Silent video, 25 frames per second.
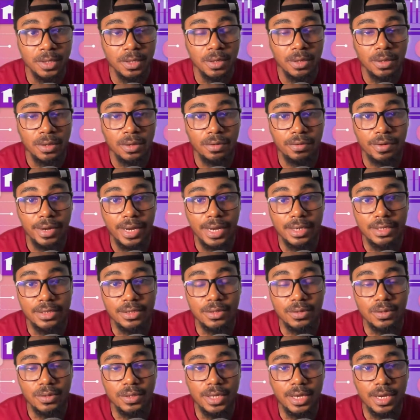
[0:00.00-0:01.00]
right?
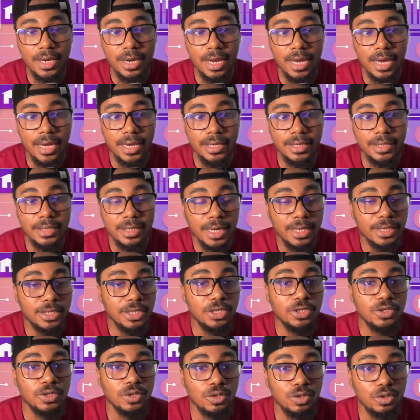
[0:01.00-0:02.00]
So yeah, I
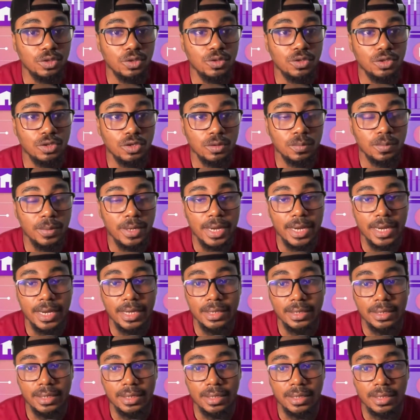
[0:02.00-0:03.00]
teach on YouTube,
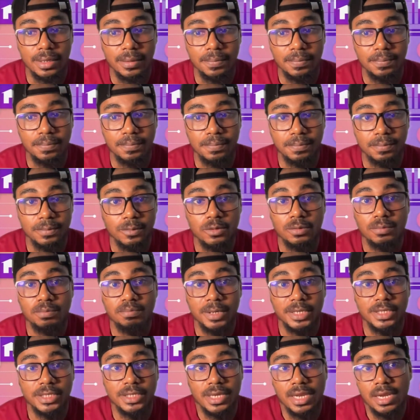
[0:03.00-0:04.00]
and
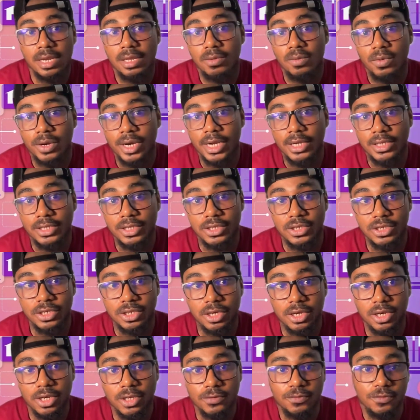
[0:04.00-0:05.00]
basically what I teach
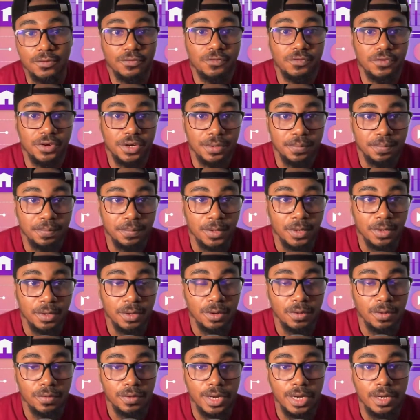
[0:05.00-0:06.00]
here is for free,
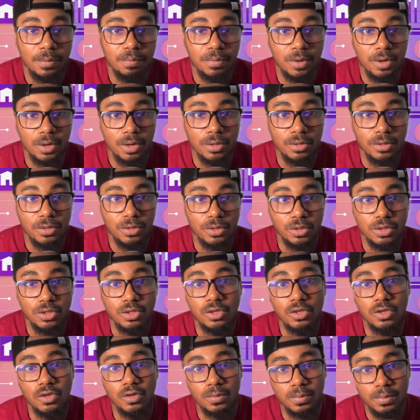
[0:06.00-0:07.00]
right? But
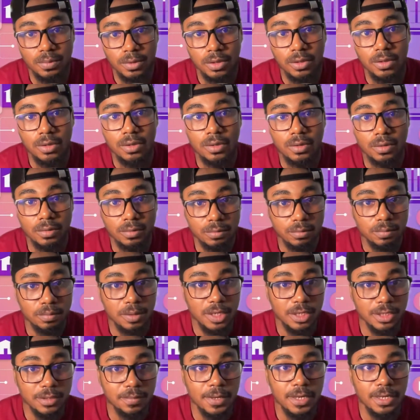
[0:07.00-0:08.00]
YouTube,
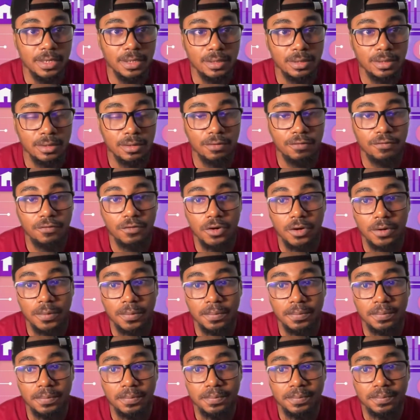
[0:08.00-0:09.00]
pays me
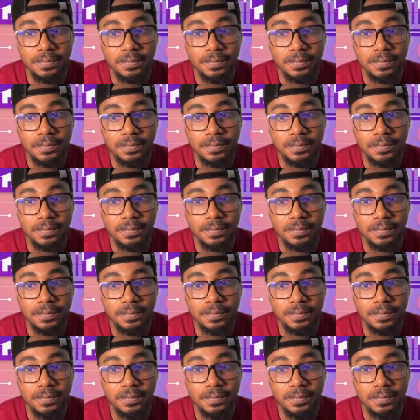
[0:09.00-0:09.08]
from